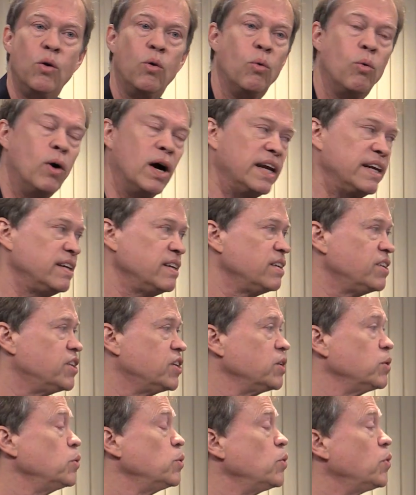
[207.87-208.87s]
1,
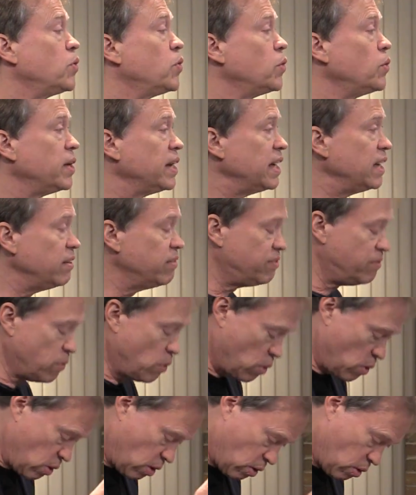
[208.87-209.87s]
2, 3,
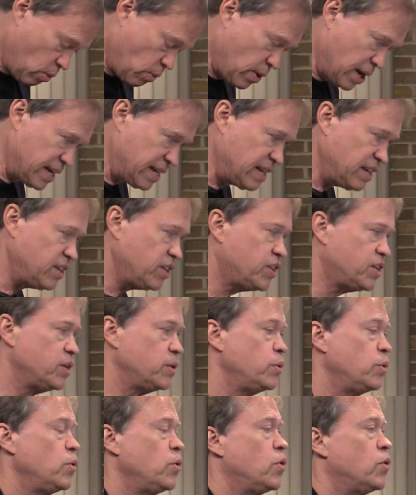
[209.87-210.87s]
4, 1,
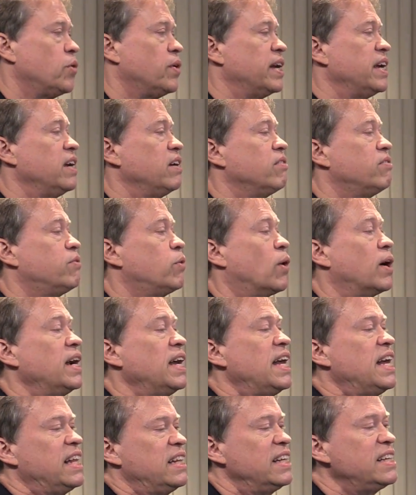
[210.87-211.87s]
2, 3, 4.
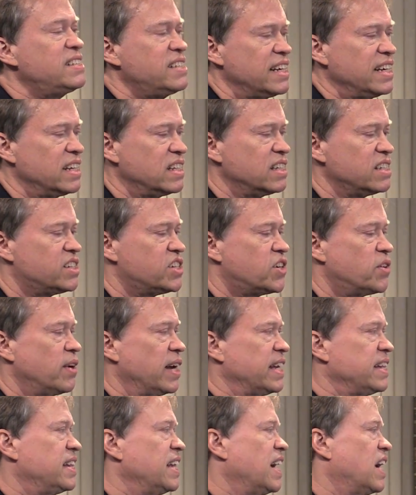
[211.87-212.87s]
Let's
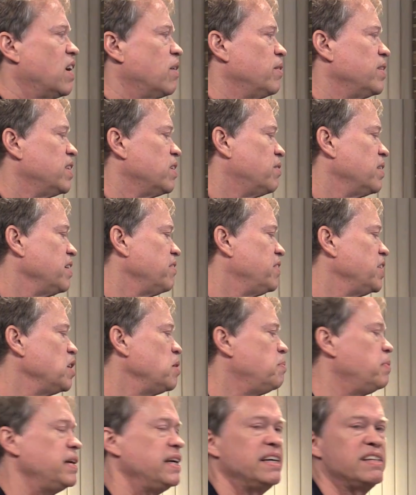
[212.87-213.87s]
illustrate that with a
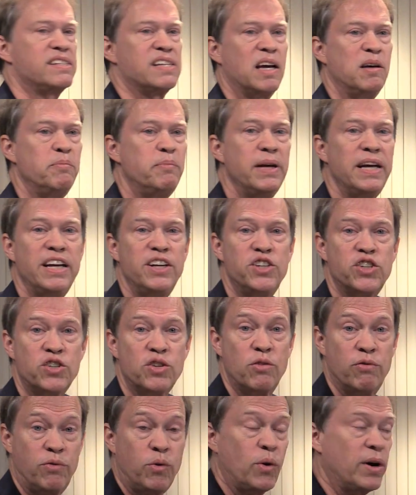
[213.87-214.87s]
review piece on
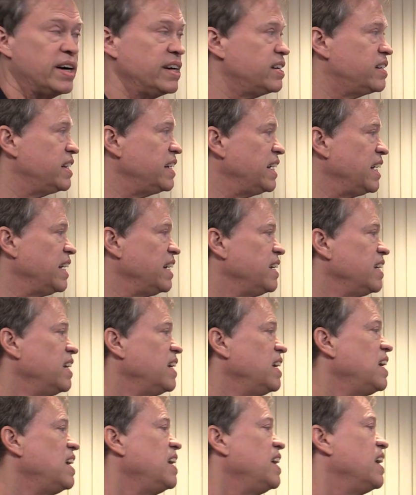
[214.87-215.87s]
page 14.
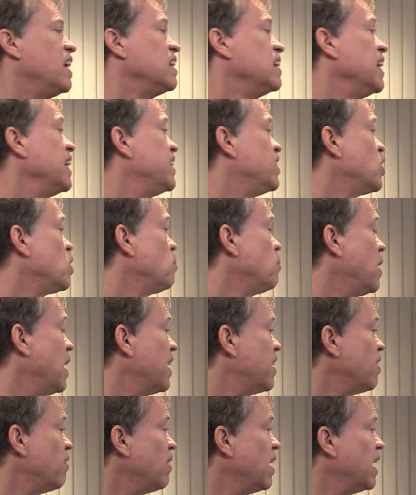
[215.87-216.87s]
Allegro
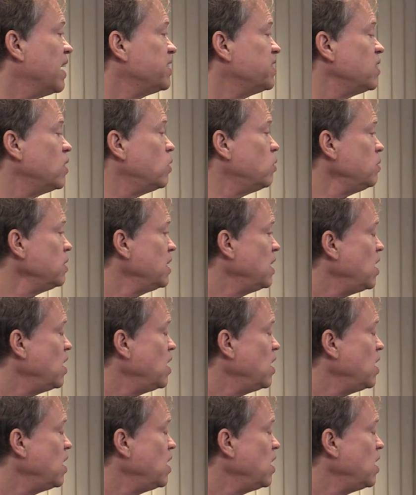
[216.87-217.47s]
moderato,